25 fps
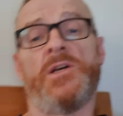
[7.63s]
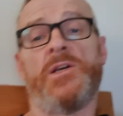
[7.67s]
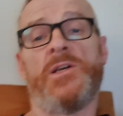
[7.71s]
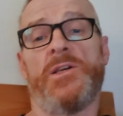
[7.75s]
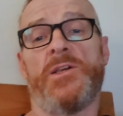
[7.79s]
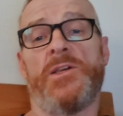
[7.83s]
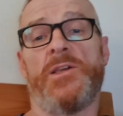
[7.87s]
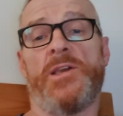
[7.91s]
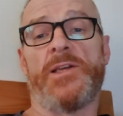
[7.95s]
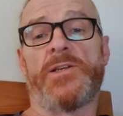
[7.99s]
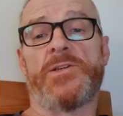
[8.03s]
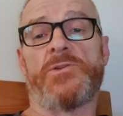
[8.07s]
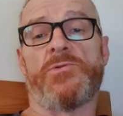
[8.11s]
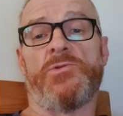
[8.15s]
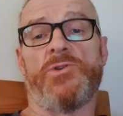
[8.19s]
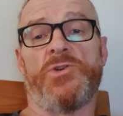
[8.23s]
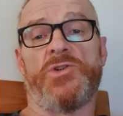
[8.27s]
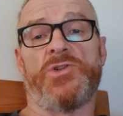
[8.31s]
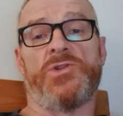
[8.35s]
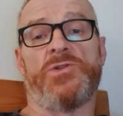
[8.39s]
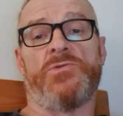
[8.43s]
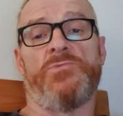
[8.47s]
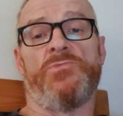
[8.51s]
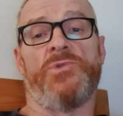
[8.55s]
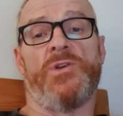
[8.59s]
the next
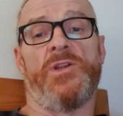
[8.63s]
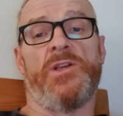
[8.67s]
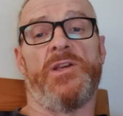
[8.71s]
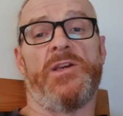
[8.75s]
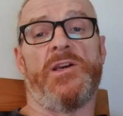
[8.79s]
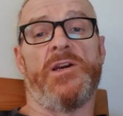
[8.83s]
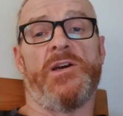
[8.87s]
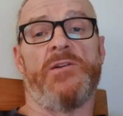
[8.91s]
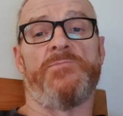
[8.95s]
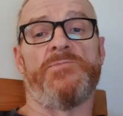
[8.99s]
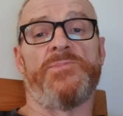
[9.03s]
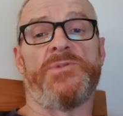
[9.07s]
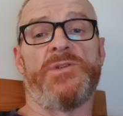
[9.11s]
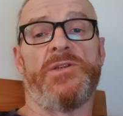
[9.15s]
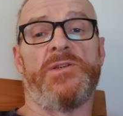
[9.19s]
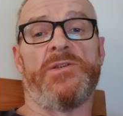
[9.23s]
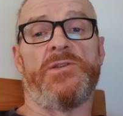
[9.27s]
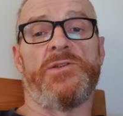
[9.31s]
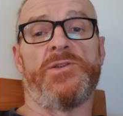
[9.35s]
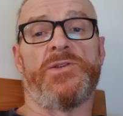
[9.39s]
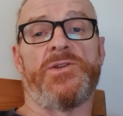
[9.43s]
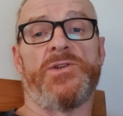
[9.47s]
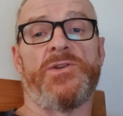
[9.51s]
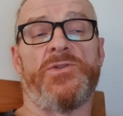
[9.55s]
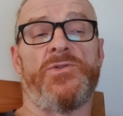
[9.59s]
question really comes
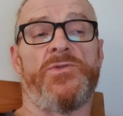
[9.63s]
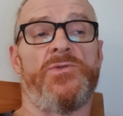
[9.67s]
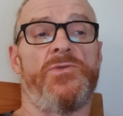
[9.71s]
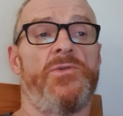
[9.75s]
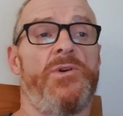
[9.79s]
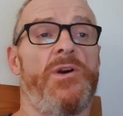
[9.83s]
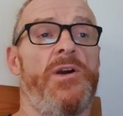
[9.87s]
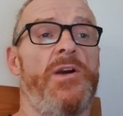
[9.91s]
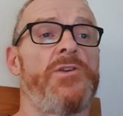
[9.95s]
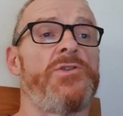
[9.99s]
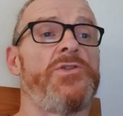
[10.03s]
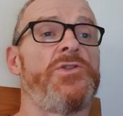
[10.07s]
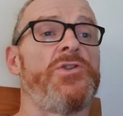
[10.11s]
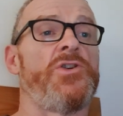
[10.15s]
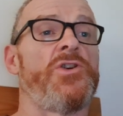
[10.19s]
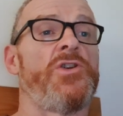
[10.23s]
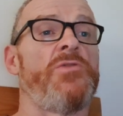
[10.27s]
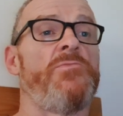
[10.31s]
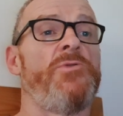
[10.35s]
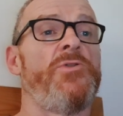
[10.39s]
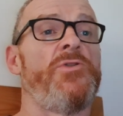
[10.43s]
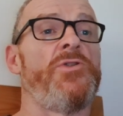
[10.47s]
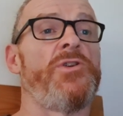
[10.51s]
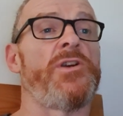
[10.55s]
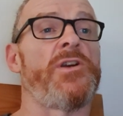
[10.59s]
into how do you
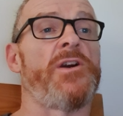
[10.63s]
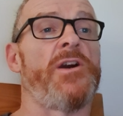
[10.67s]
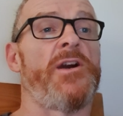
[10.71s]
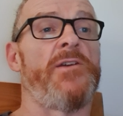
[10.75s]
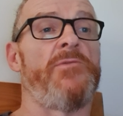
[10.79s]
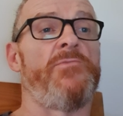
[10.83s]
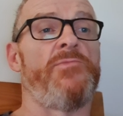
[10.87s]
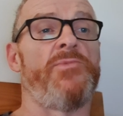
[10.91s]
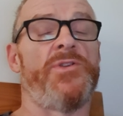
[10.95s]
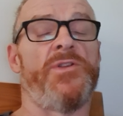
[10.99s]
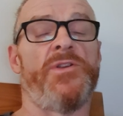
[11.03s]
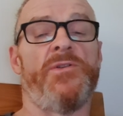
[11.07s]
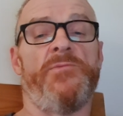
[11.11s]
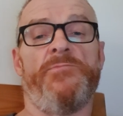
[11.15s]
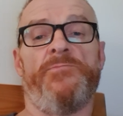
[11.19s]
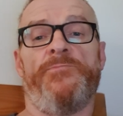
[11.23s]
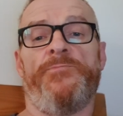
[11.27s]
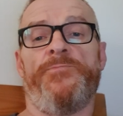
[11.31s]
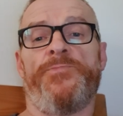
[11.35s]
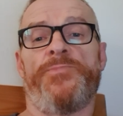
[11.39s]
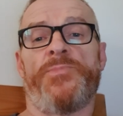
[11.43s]
communicate with them?